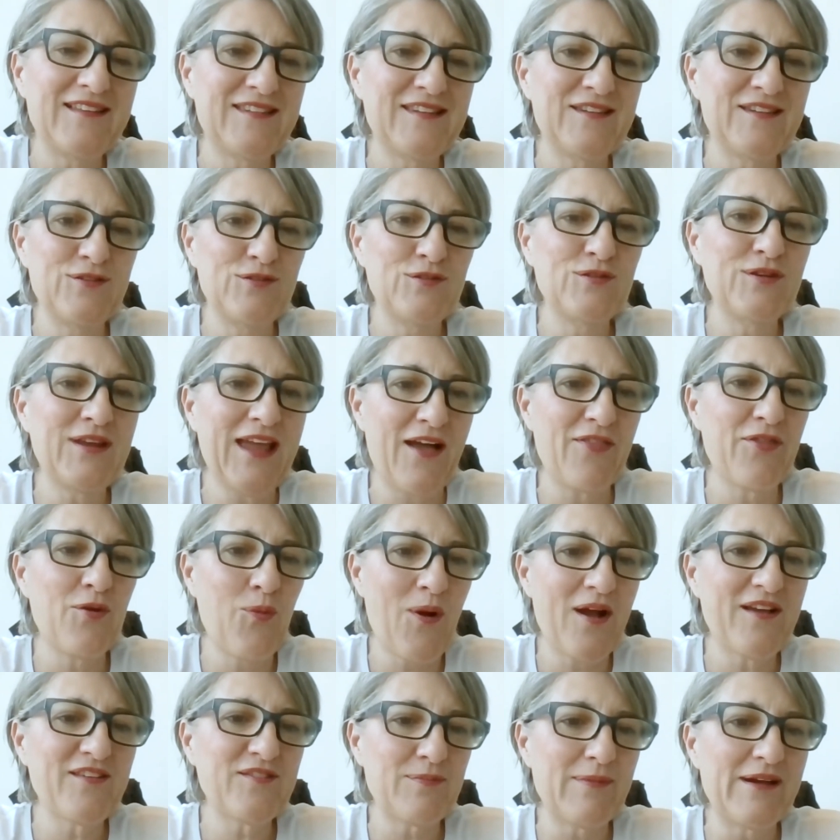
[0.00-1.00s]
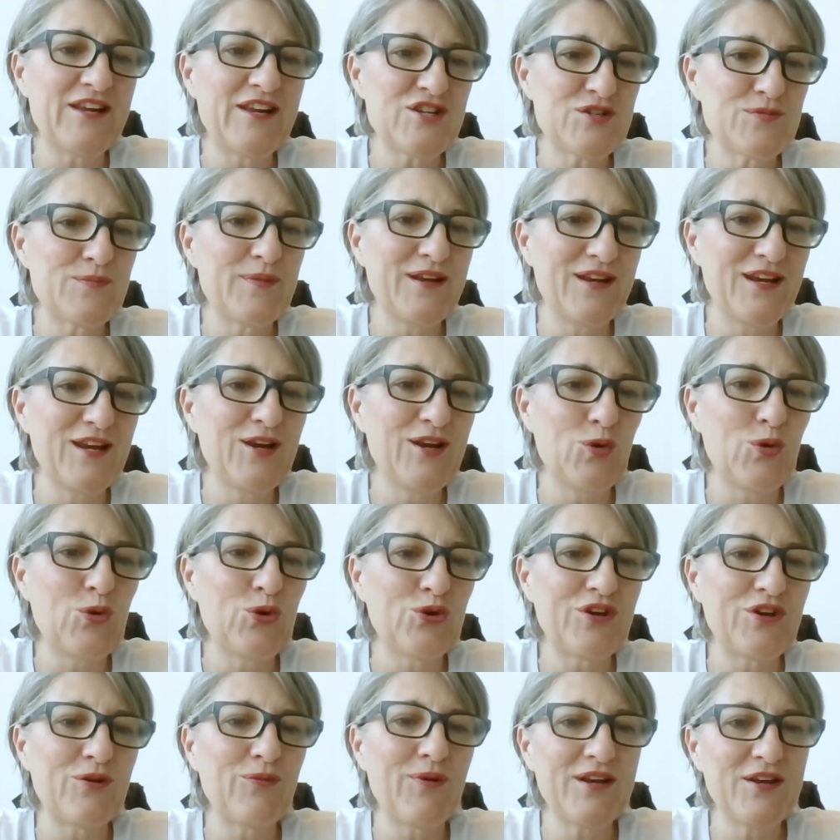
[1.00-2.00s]
to get the waste management in
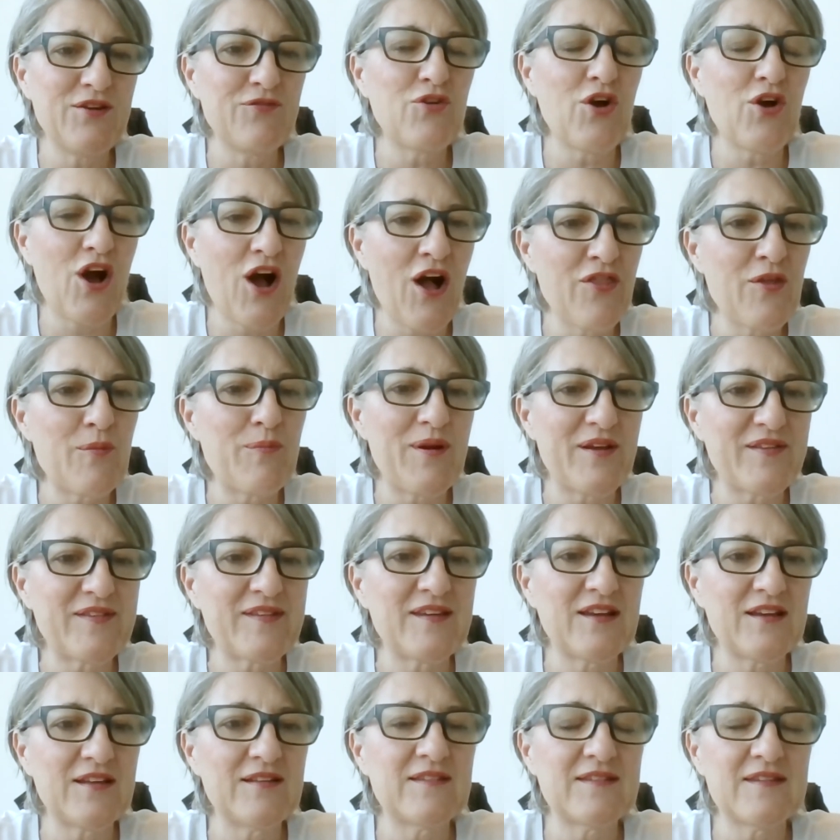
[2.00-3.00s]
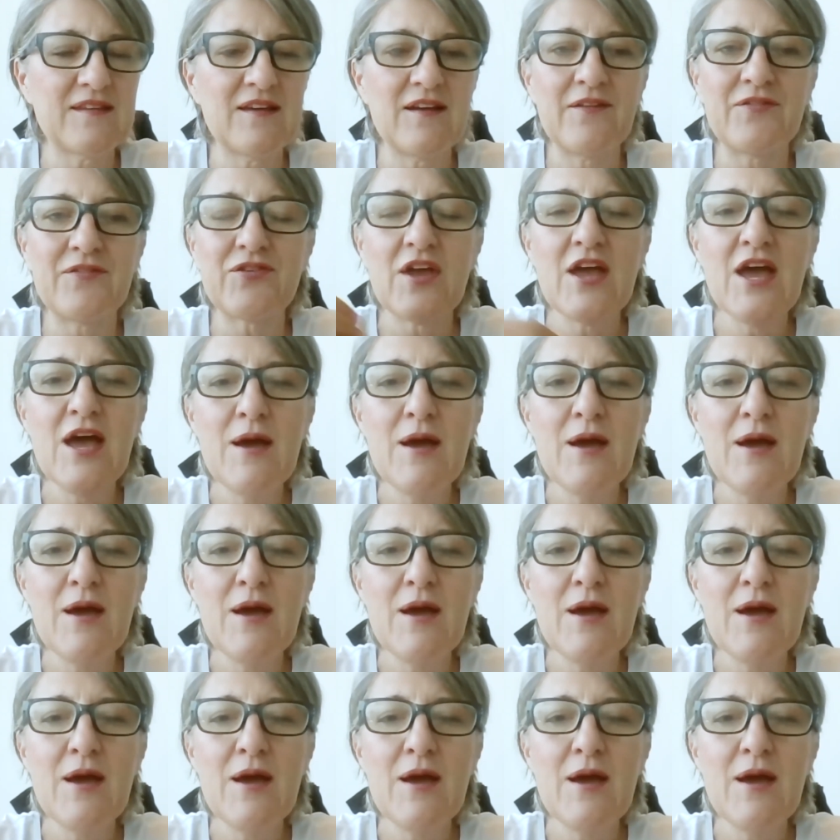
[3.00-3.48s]
order when you've got other pressing concerns.